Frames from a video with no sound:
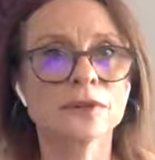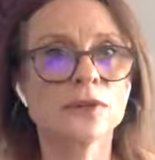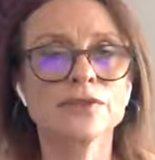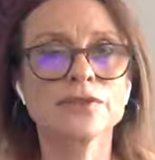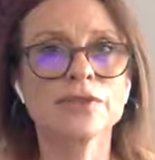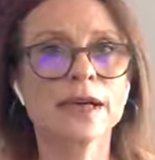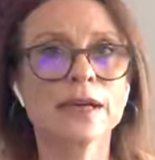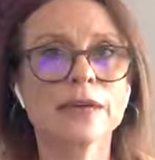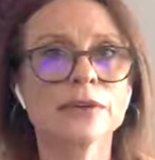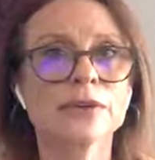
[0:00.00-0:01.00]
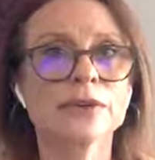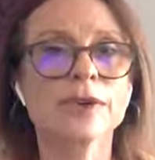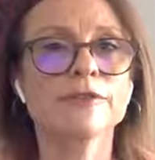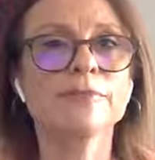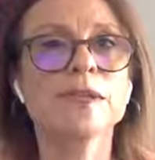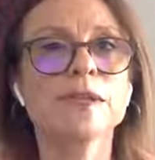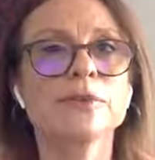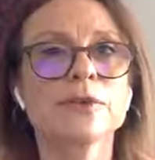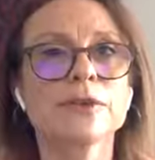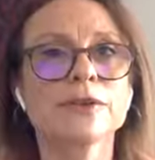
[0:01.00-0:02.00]
a good friend, or you have
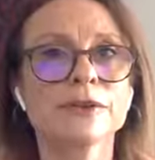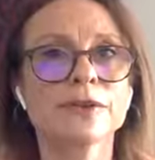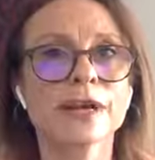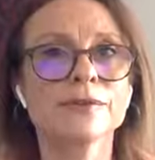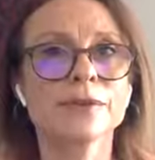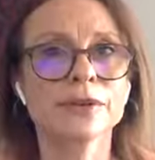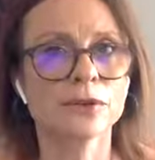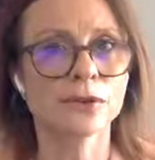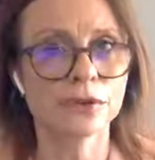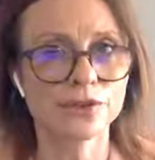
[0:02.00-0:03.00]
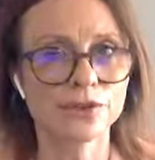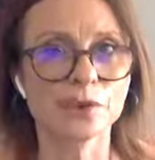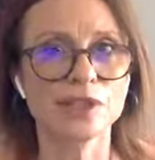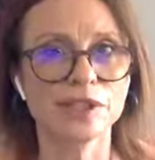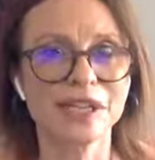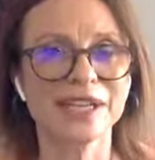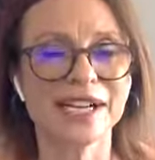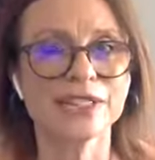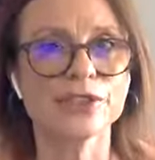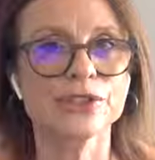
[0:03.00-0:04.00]
people in your lives that you're socially
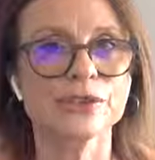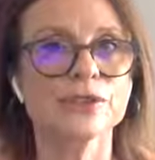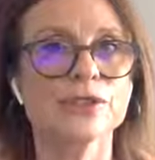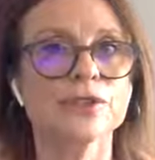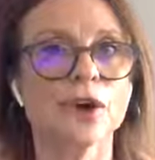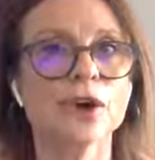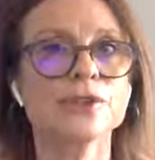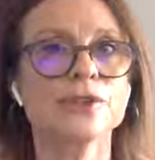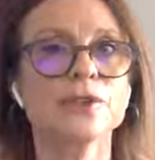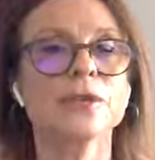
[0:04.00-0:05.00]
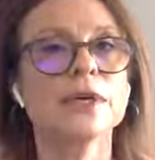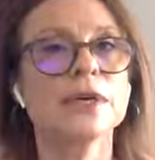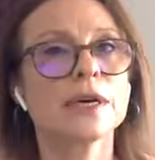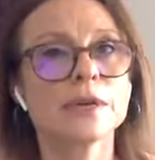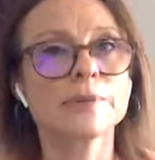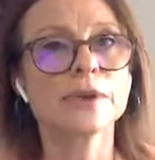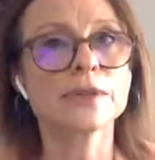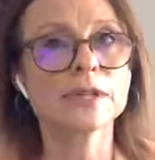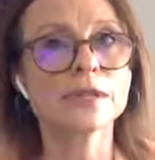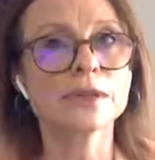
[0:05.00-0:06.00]
connected to talk to
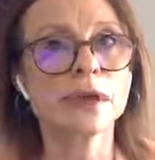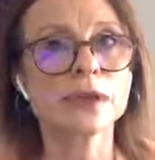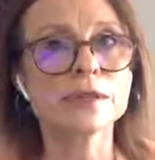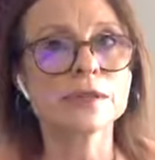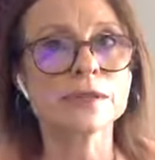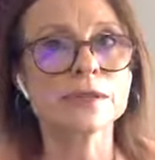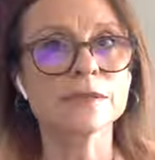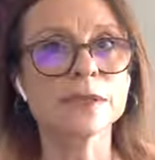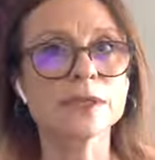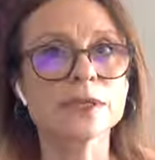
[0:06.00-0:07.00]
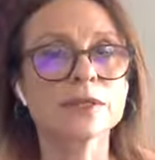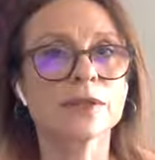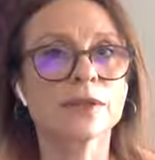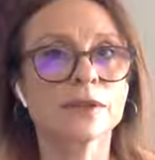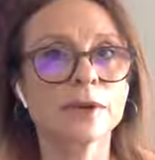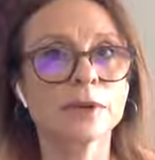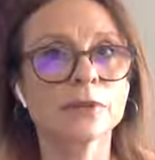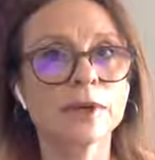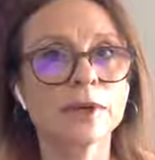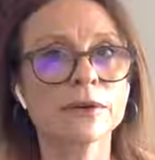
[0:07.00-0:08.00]
about these losses, because they're
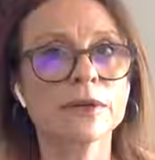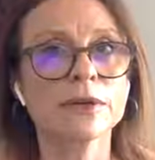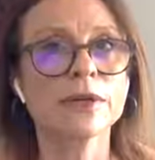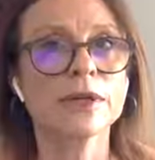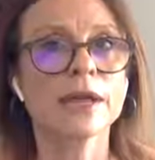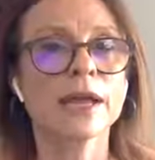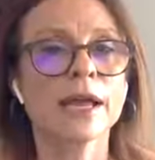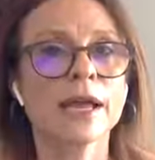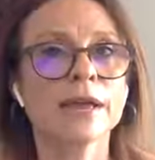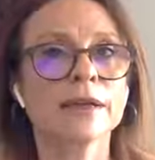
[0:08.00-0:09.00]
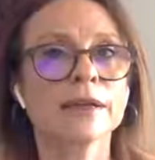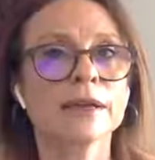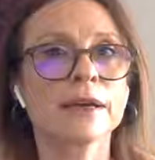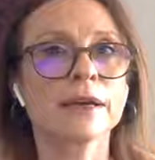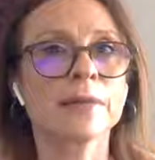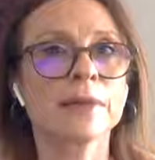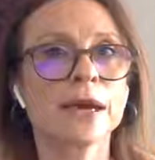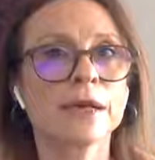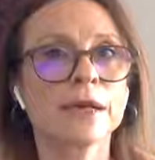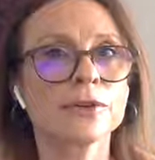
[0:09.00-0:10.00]
real. And
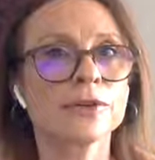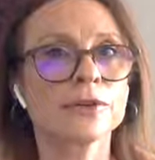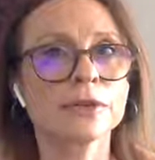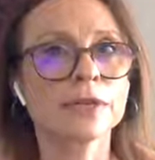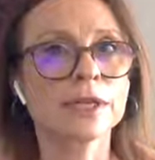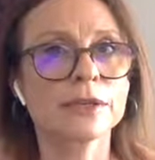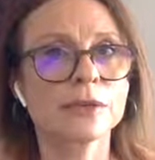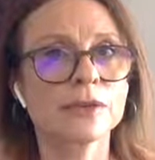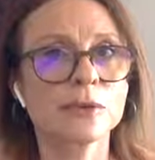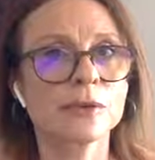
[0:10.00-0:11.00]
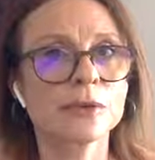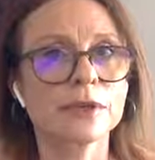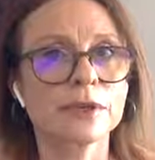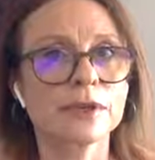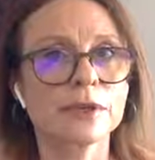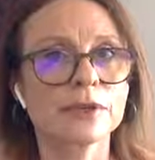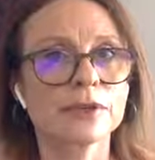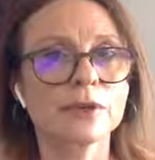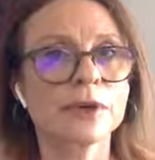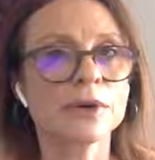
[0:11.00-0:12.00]
I certainly don't
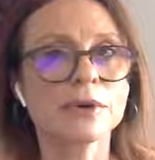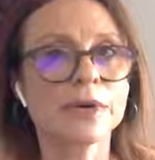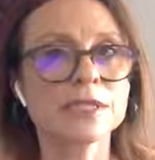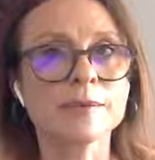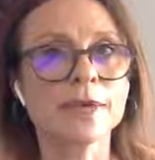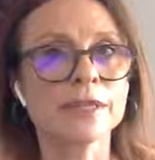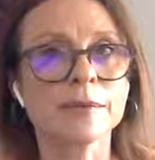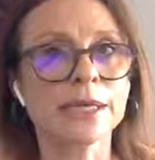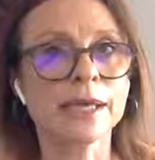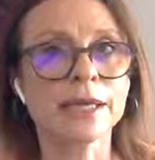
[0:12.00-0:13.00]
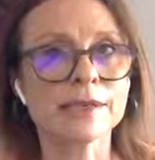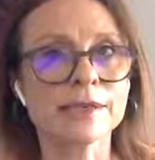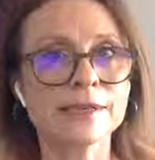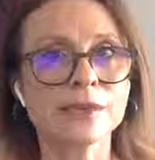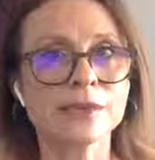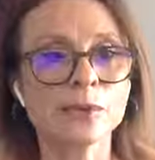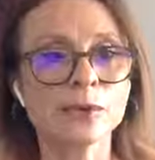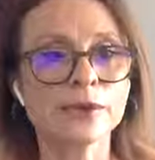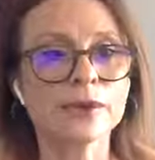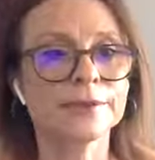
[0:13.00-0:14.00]
underestimate them in any sense of the
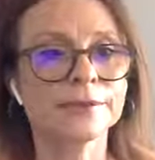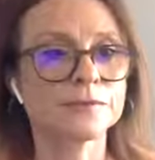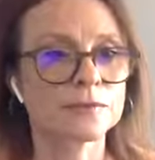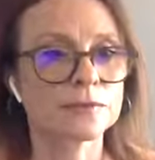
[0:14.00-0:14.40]
word.